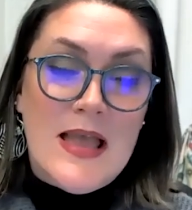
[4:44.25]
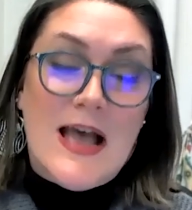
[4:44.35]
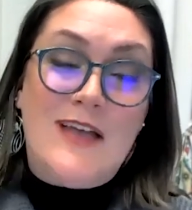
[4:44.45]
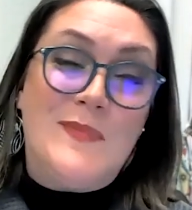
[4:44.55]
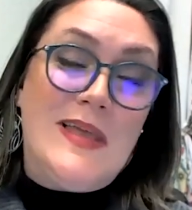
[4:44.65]

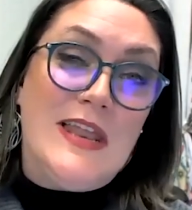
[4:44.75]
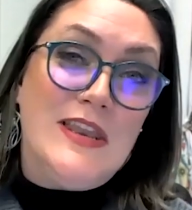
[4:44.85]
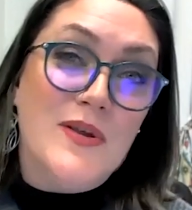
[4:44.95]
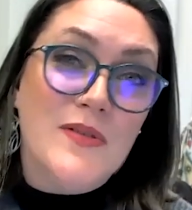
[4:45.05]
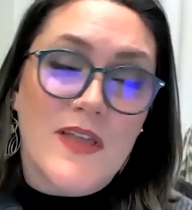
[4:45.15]
I've been in
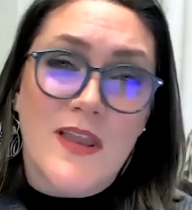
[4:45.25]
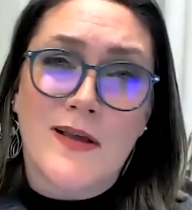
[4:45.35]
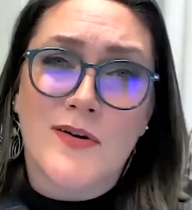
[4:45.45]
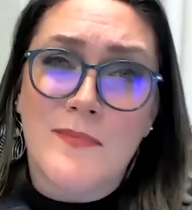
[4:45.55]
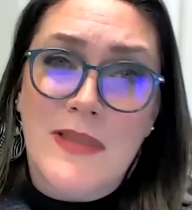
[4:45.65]
youth and
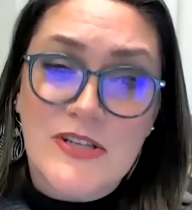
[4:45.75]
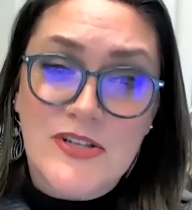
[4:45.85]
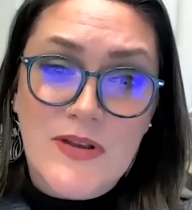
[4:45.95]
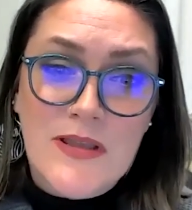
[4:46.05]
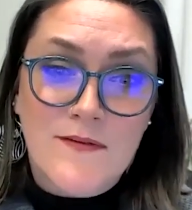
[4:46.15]
young adult
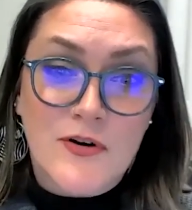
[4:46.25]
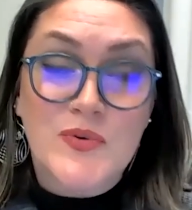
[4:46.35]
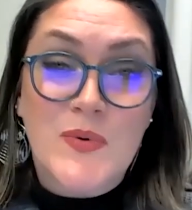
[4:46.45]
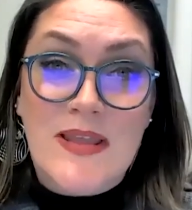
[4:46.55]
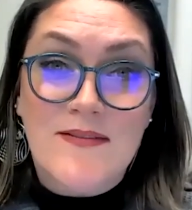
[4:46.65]
ministry for
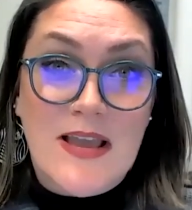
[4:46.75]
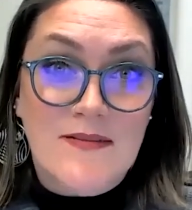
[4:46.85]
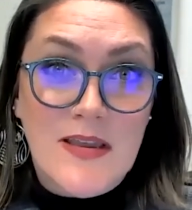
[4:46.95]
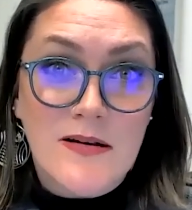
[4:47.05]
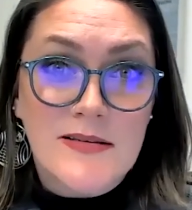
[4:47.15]
25
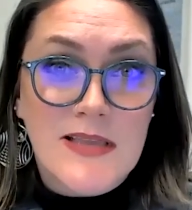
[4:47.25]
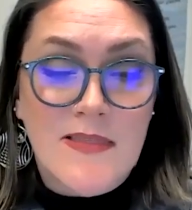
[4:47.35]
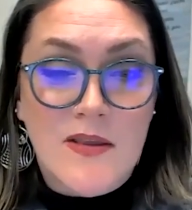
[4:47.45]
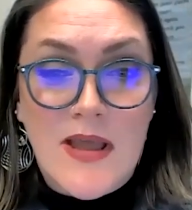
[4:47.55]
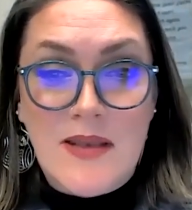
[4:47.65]
years
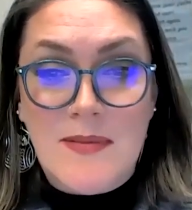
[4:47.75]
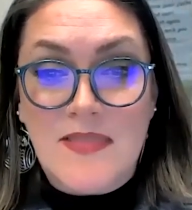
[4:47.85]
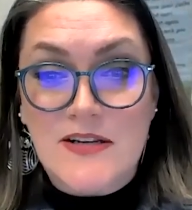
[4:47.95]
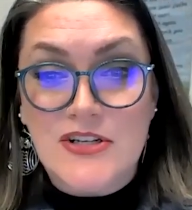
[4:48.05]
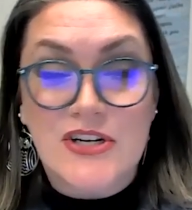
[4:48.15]
in the United
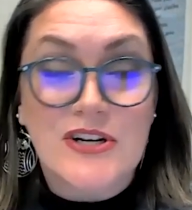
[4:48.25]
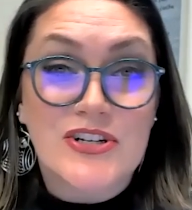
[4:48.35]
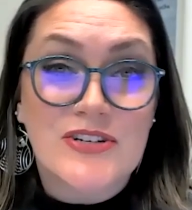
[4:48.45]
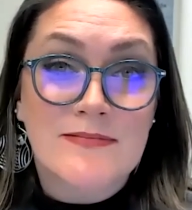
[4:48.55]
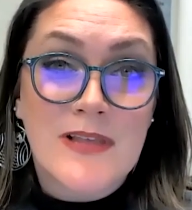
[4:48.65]
Methodist
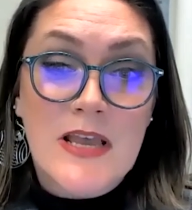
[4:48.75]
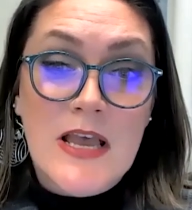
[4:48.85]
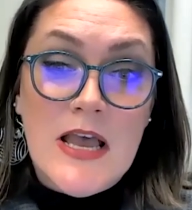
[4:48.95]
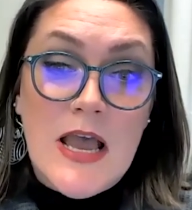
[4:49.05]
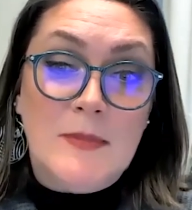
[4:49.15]
Church.
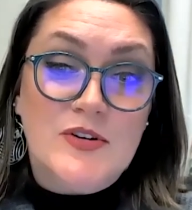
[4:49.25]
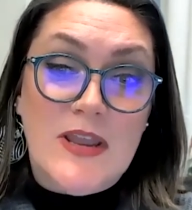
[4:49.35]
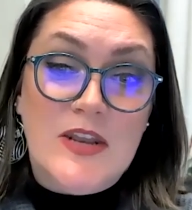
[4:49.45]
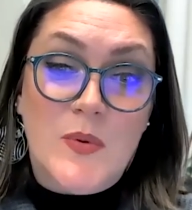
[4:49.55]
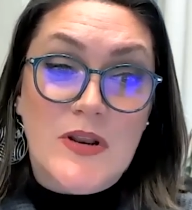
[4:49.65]
I'm a
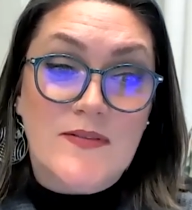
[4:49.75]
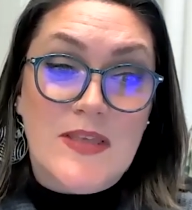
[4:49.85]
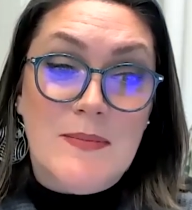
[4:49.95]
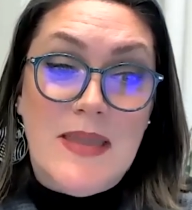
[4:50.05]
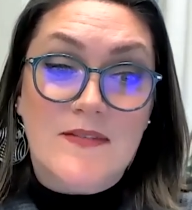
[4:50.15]
trained
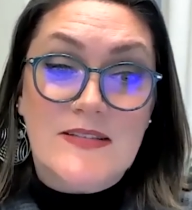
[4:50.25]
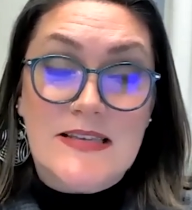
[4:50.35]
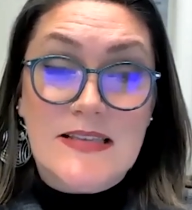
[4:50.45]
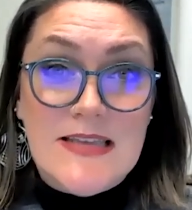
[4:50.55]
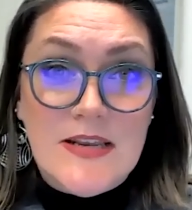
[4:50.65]
Wonderfully Made
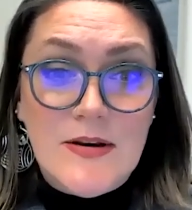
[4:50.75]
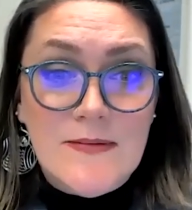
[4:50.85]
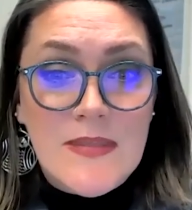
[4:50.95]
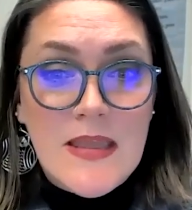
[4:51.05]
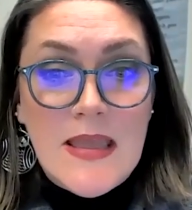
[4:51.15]
facilitator,
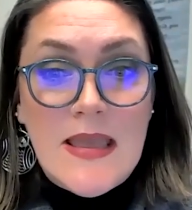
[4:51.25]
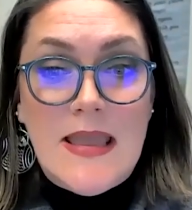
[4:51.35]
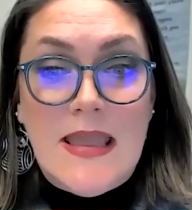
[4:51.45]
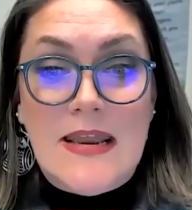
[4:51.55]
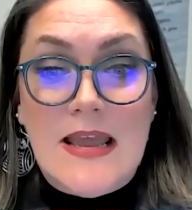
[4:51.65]

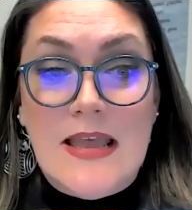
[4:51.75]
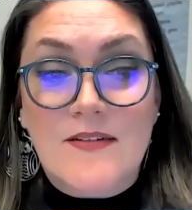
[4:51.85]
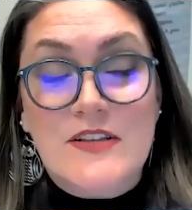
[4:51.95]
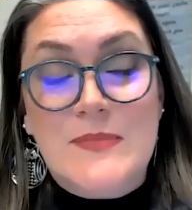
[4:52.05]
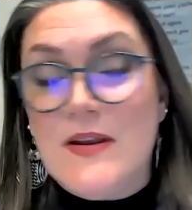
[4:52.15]
and I
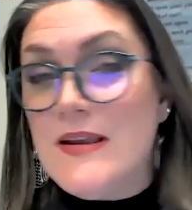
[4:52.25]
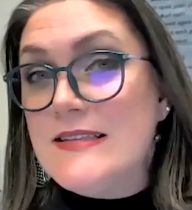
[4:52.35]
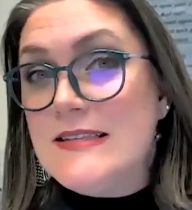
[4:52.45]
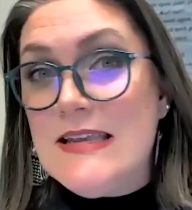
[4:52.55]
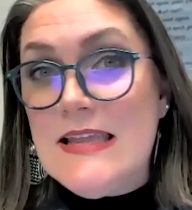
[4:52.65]
have
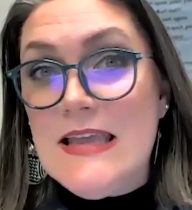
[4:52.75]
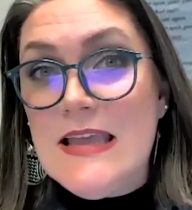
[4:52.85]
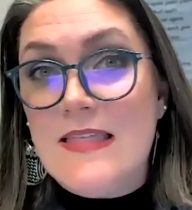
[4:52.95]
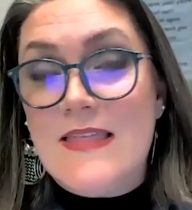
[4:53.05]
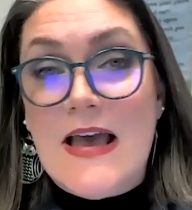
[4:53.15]
experience
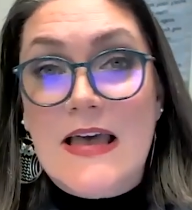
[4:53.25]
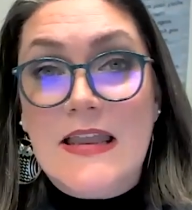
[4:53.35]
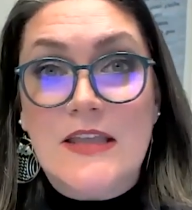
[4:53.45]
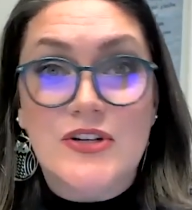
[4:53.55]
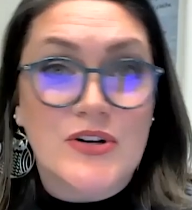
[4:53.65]
leading that
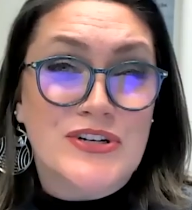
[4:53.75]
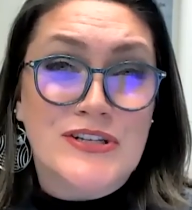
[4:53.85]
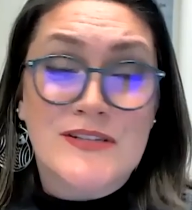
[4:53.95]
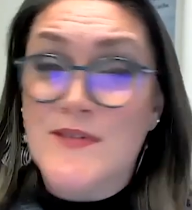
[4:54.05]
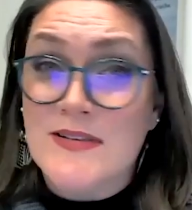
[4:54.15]
in
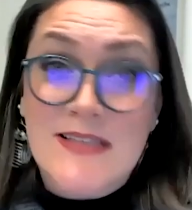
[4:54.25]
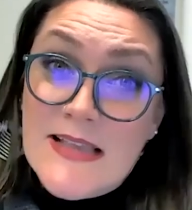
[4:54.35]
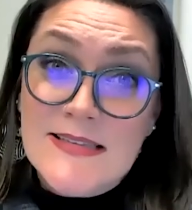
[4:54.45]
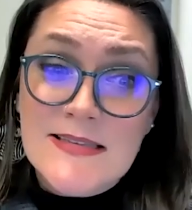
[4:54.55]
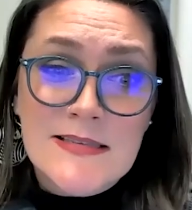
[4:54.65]
churches of all
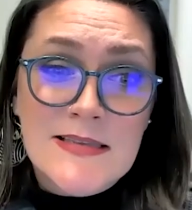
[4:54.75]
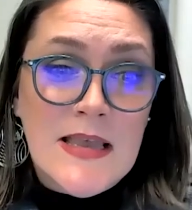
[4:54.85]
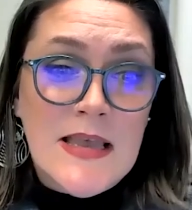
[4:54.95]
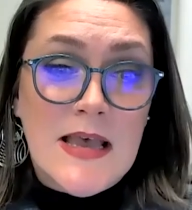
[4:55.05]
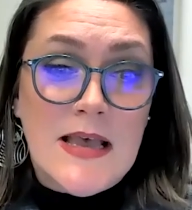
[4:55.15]
sizes,
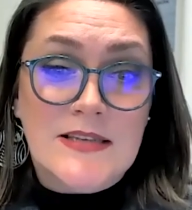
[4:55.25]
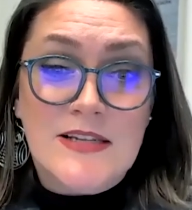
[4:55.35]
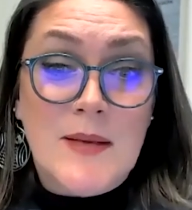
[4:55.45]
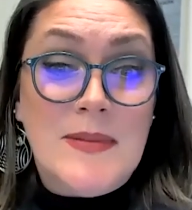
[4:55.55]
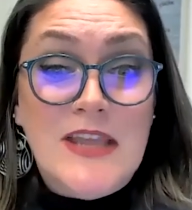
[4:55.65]

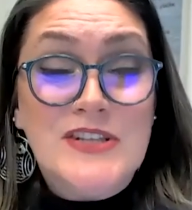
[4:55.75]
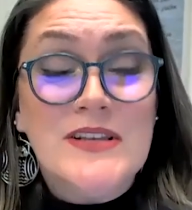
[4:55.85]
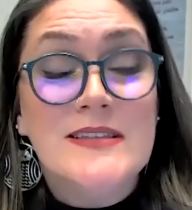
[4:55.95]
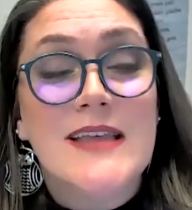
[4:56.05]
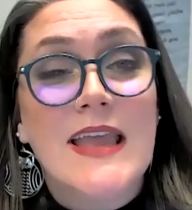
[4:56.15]

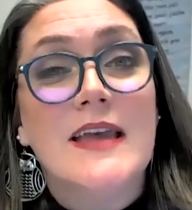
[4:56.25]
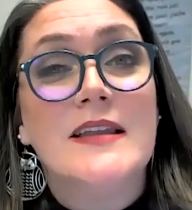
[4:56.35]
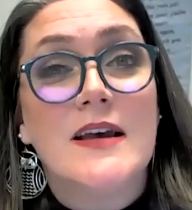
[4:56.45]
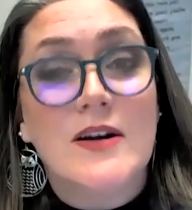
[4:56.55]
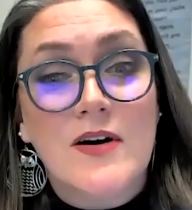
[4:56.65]
denominations,
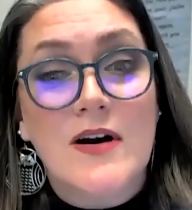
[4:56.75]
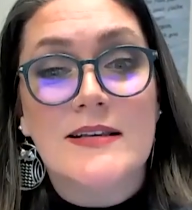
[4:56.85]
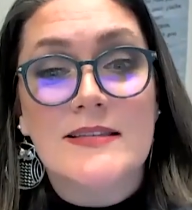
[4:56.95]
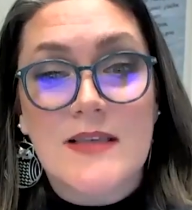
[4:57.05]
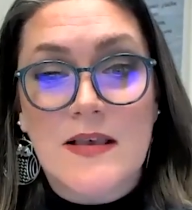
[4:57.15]
and
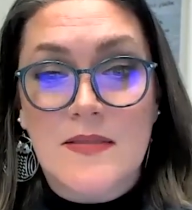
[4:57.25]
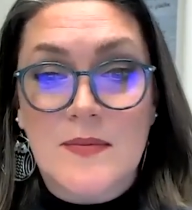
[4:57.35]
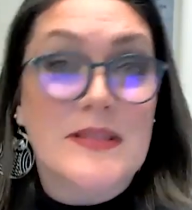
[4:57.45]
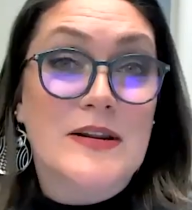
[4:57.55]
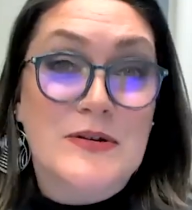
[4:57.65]
across
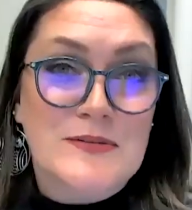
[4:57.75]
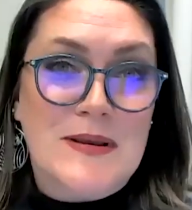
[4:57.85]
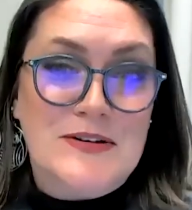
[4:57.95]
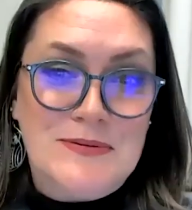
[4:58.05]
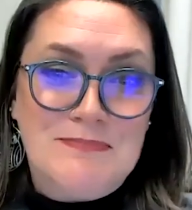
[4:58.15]
the political
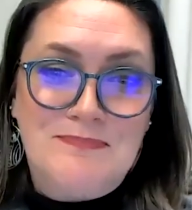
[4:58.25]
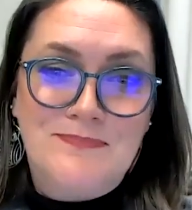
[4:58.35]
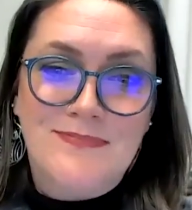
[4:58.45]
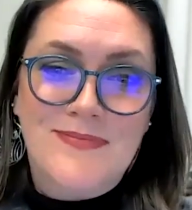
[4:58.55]
spectrum.